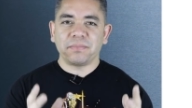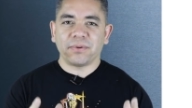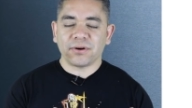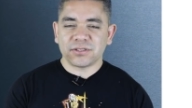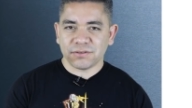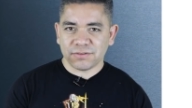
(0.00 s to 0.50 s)

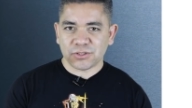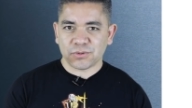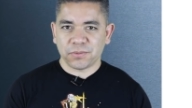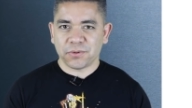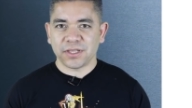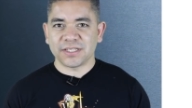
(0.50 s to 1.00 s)
parts of this
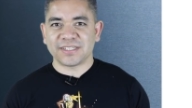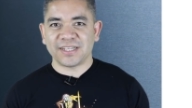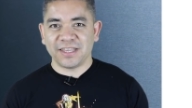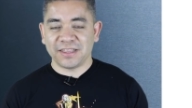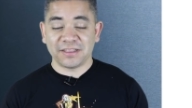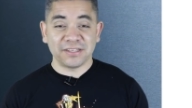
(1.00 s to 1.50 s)
rumor that
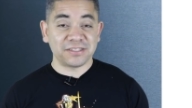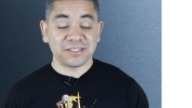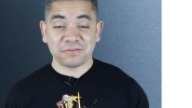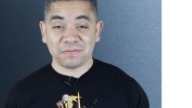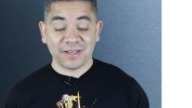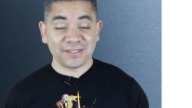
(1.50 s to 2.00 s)
say that this
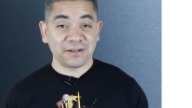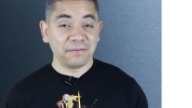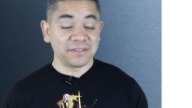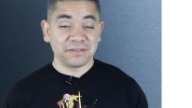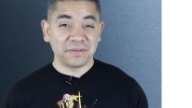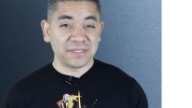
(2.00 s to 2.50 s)
display is
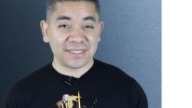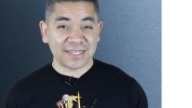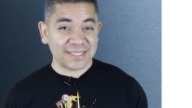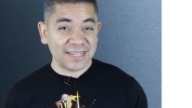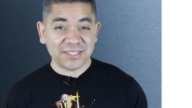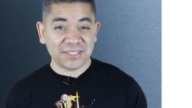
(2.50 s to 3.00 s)
going to be
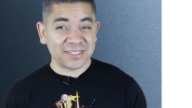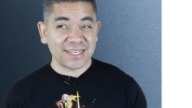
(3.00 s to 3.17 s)
6 inches.